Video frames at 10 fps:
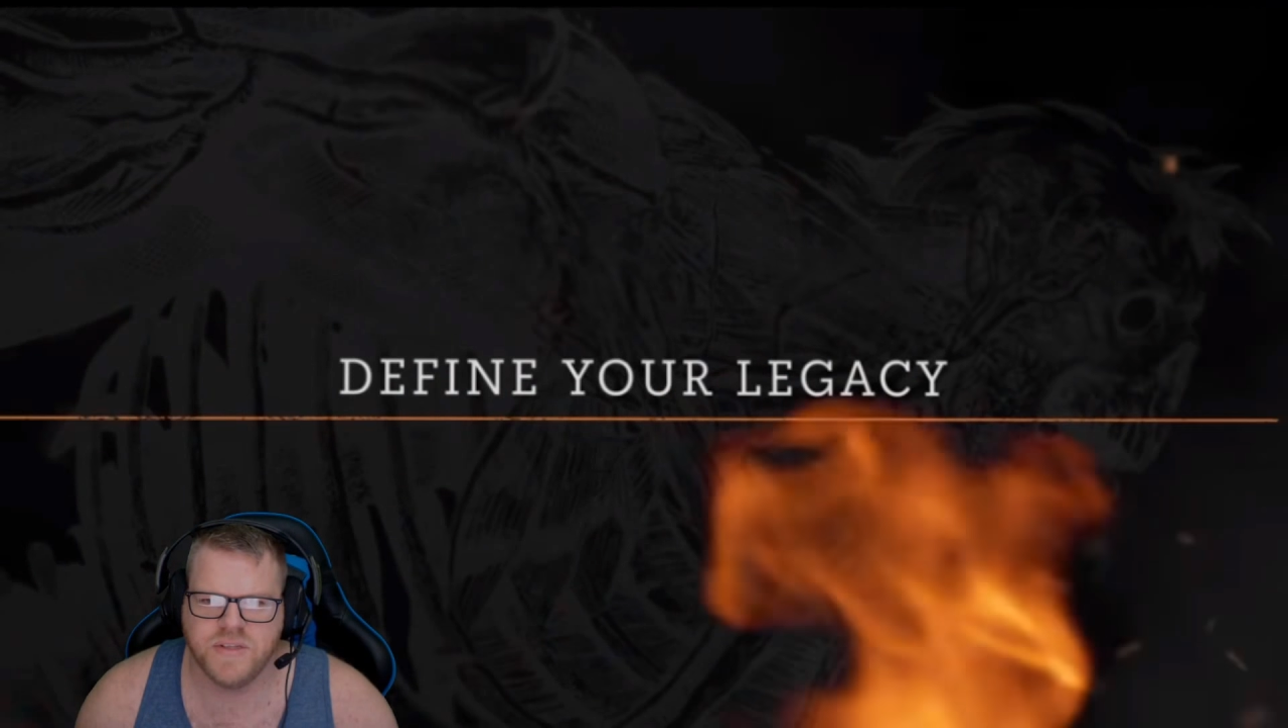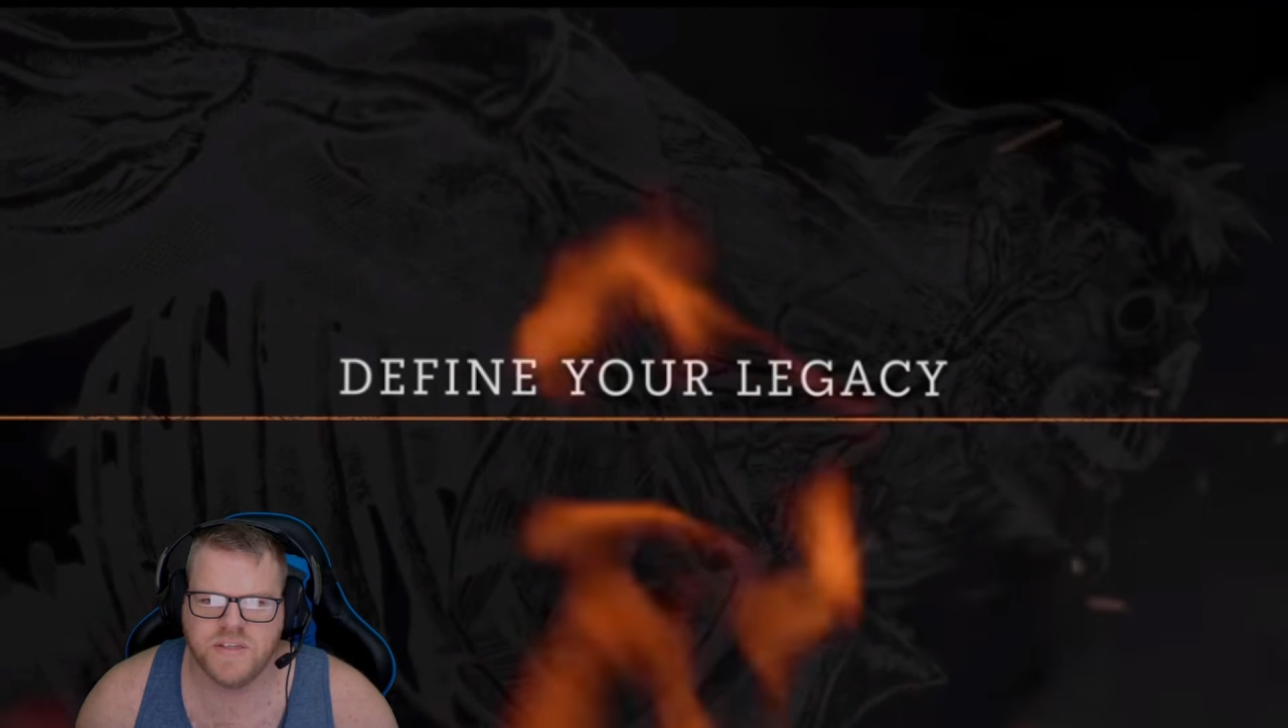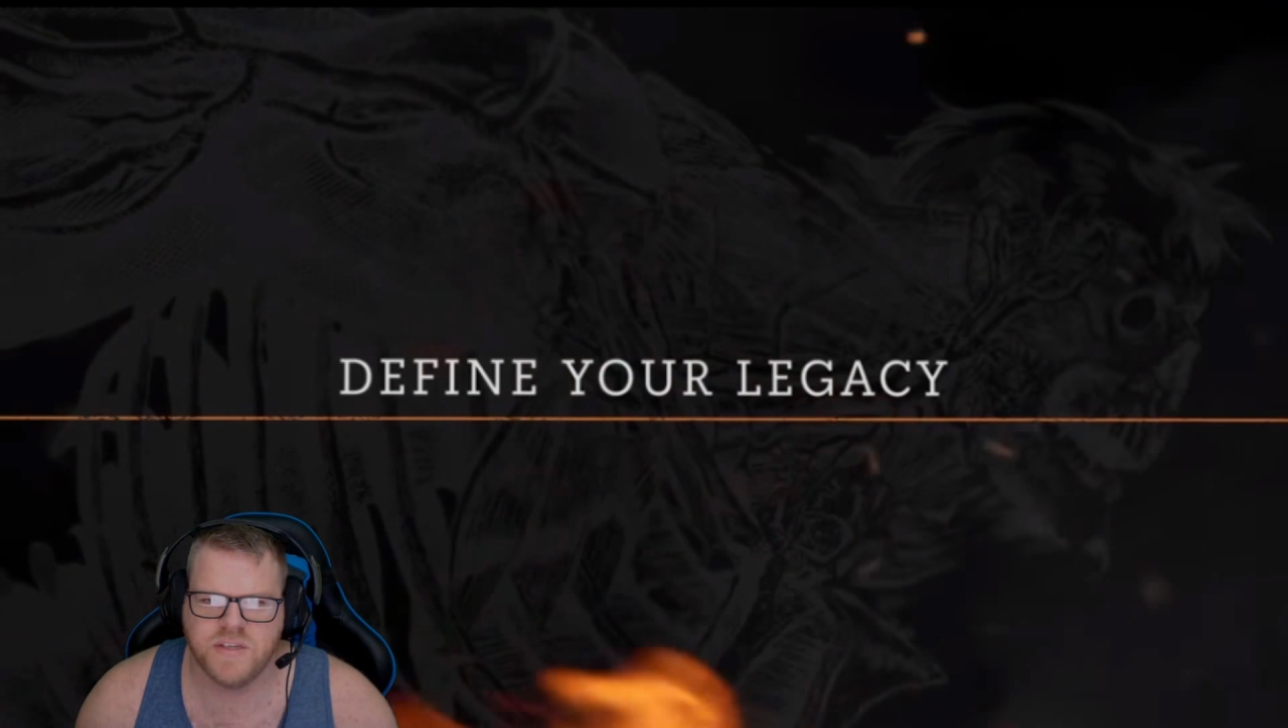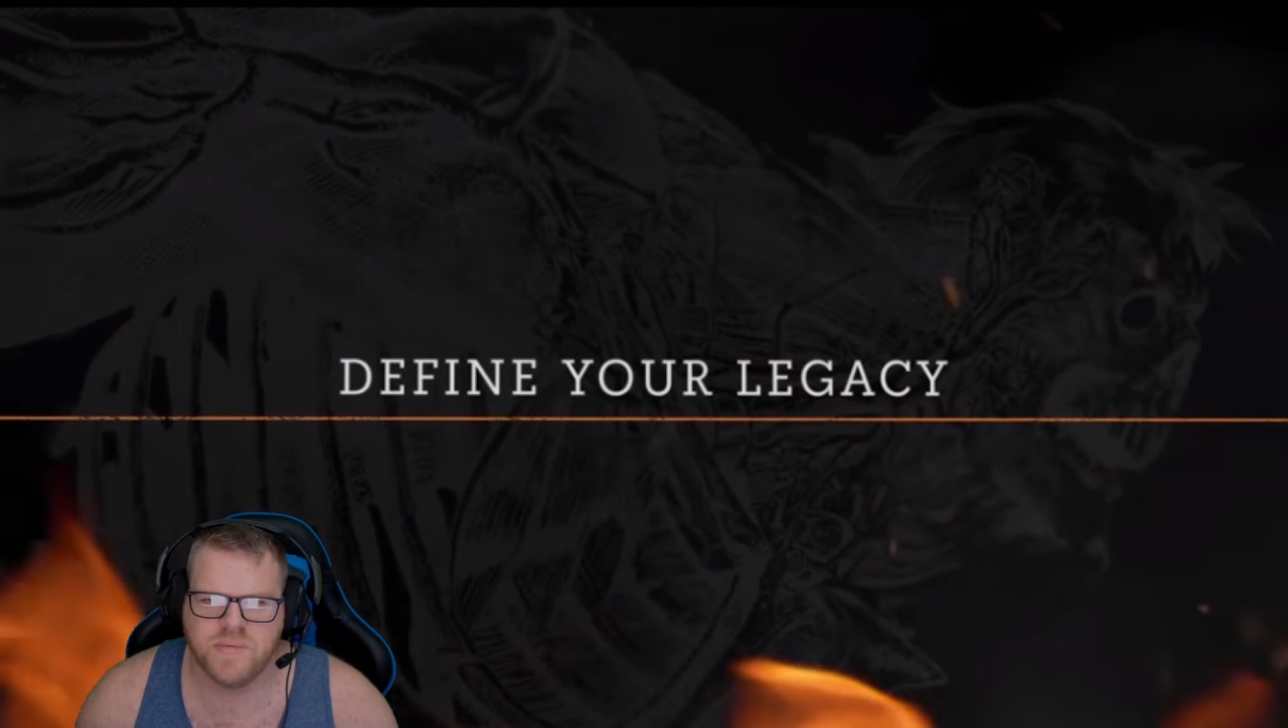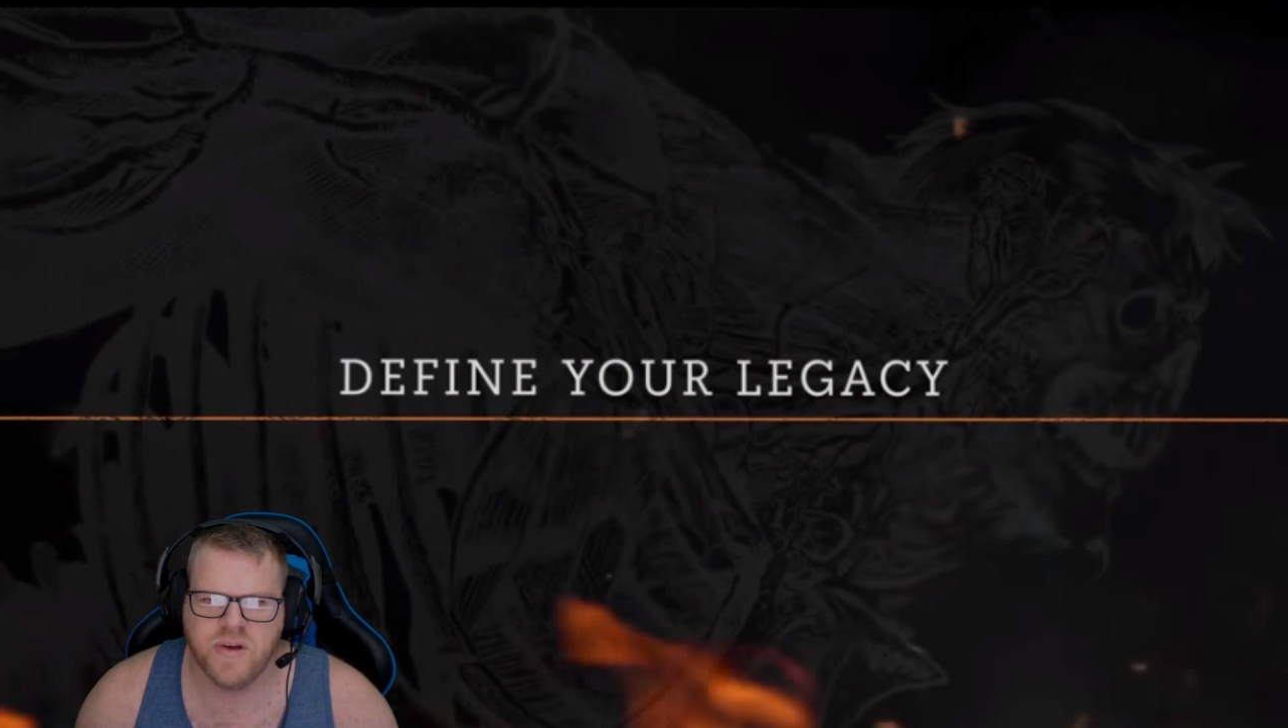it's
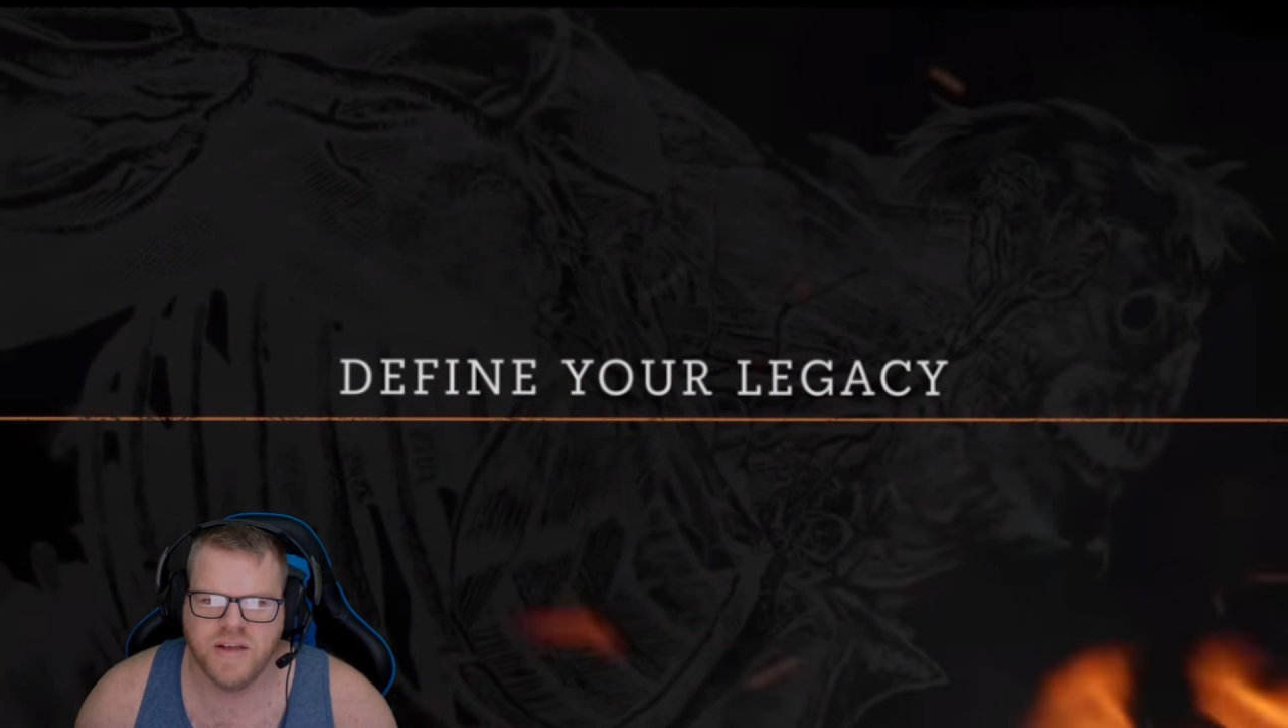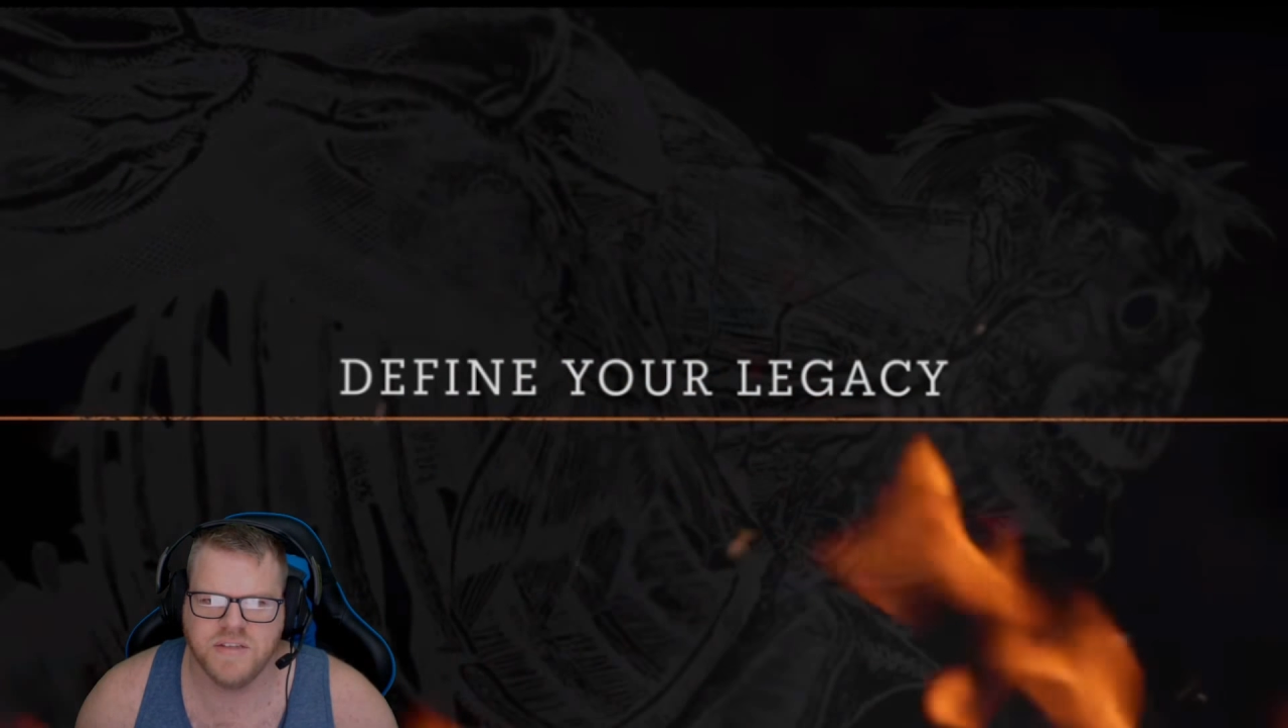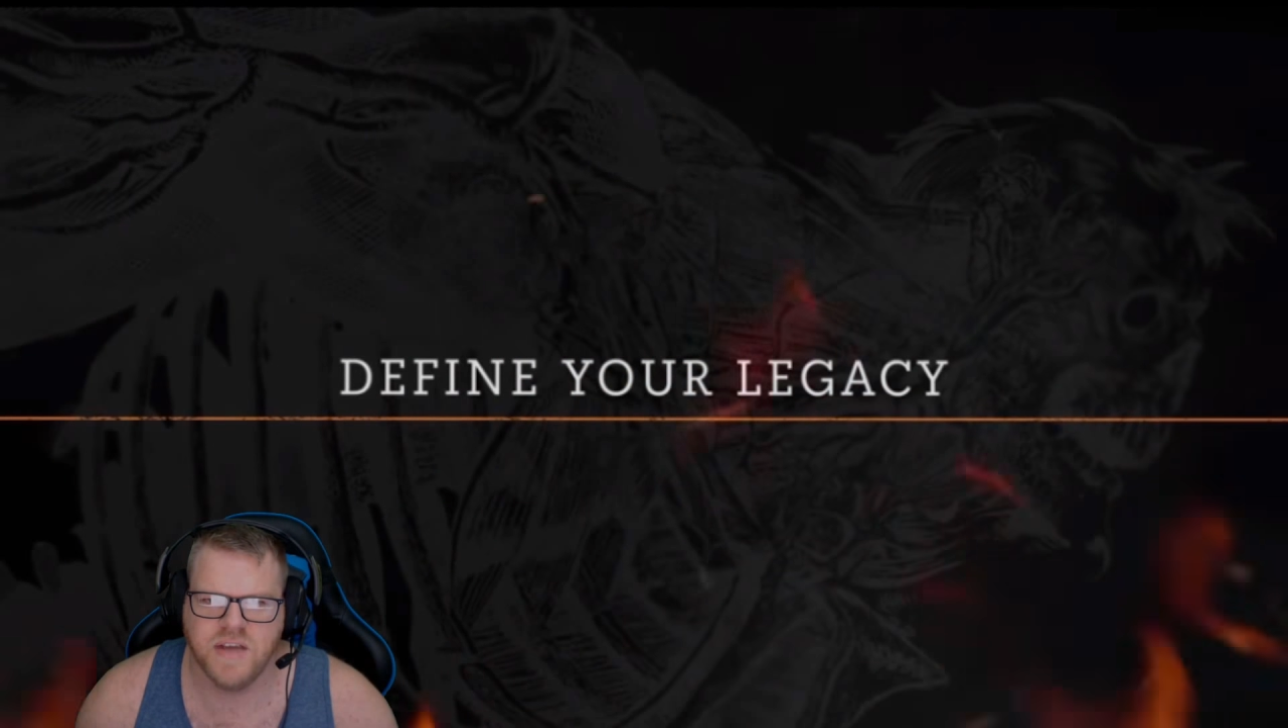a surprise.